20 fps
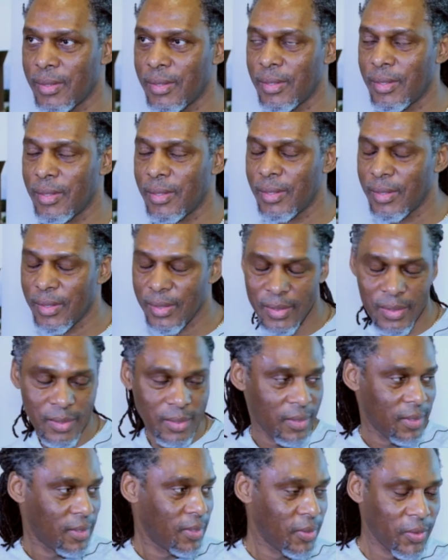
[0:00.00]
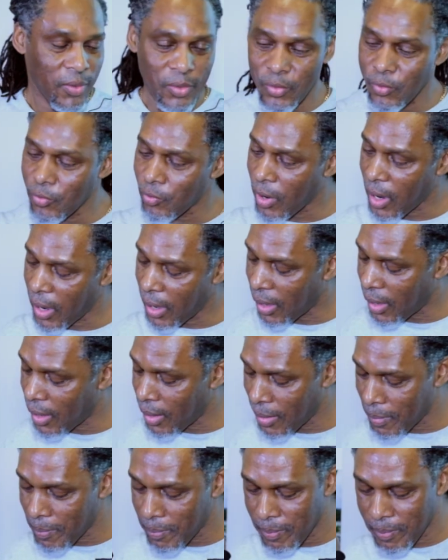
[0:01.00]
Greetings. Right,
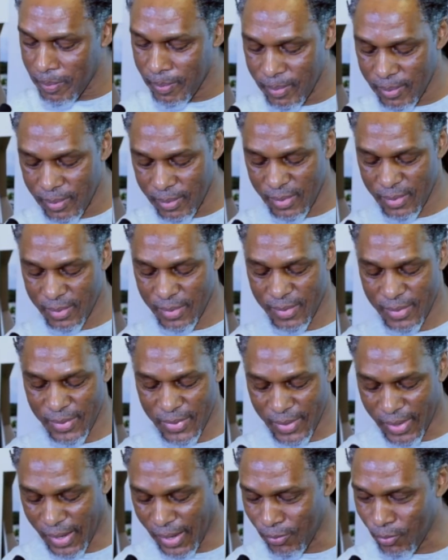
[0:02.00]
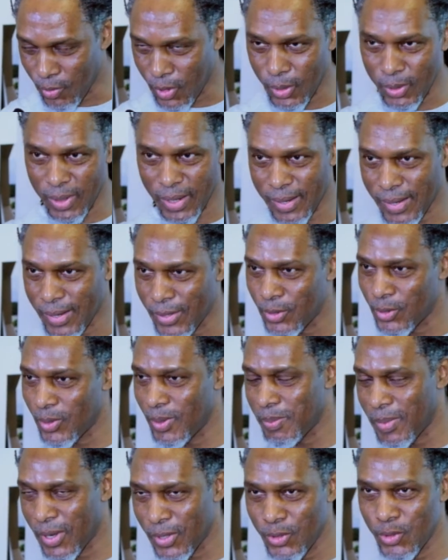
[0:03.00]
um, I've told I can't
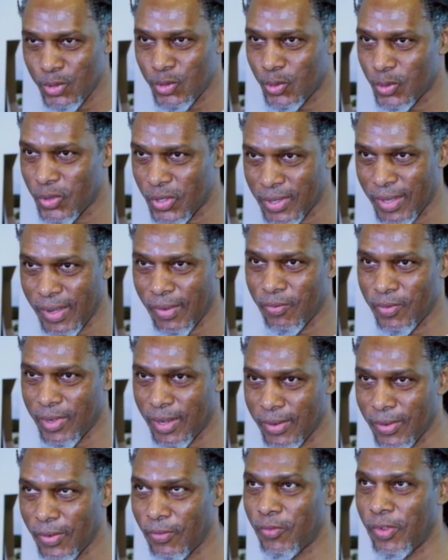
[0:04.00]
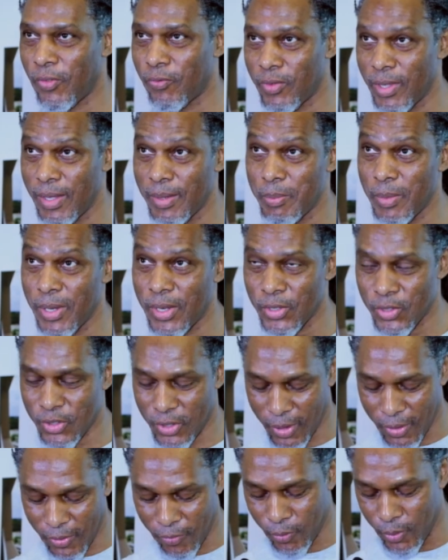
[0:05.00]
do my usual stuff. I got 15 minutes,
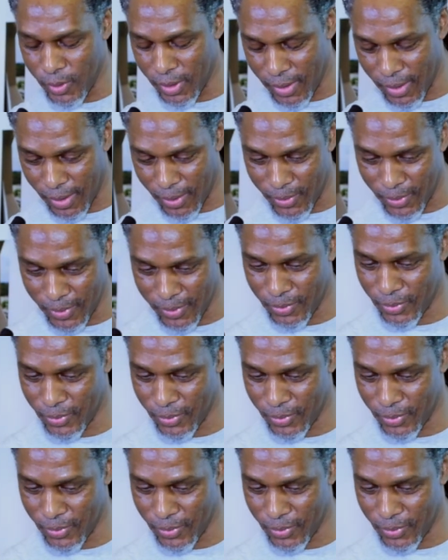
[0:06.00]
so off we go.